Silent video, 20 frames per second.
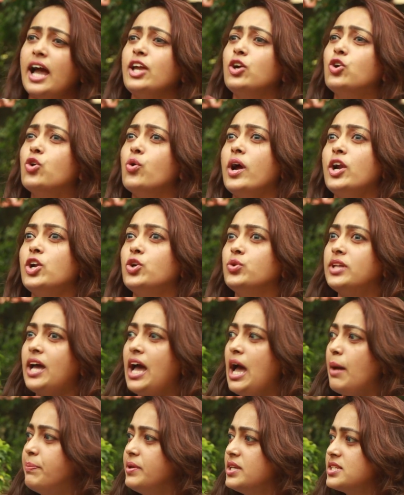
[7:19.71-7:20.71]
I go and do the
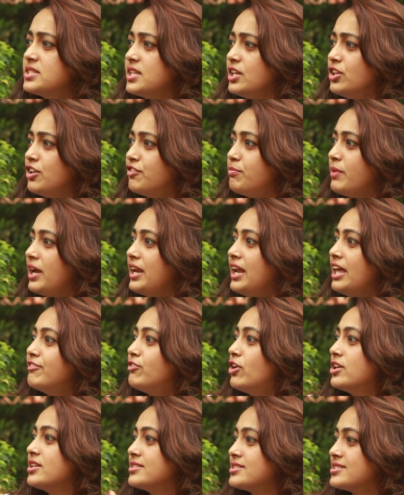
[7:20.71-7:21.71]
happiest scene of my
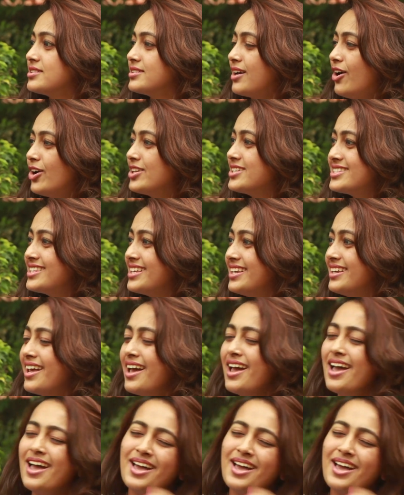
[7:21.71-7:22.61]
life on on yeah. scene.